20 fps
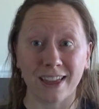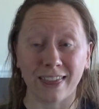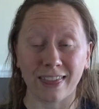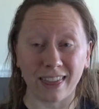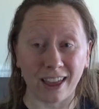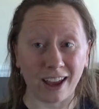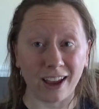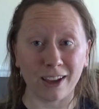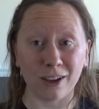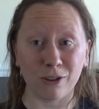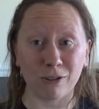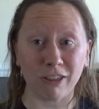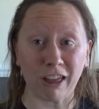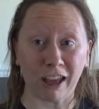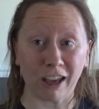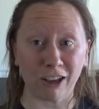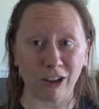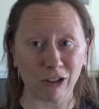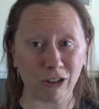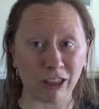Thank you,
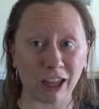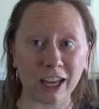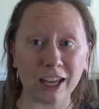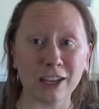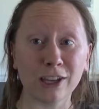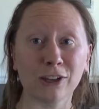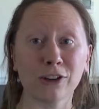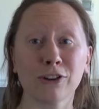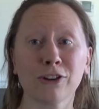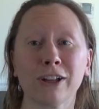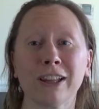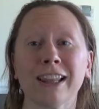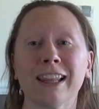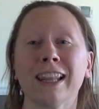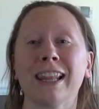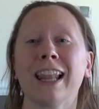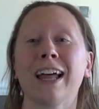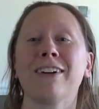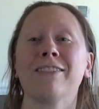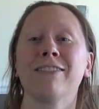thank you, thank you.
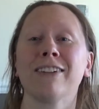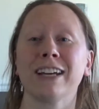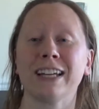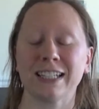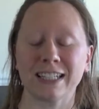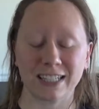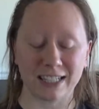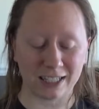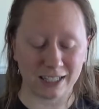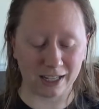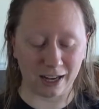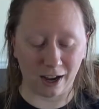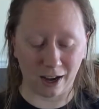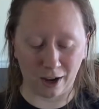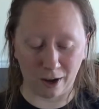Love it.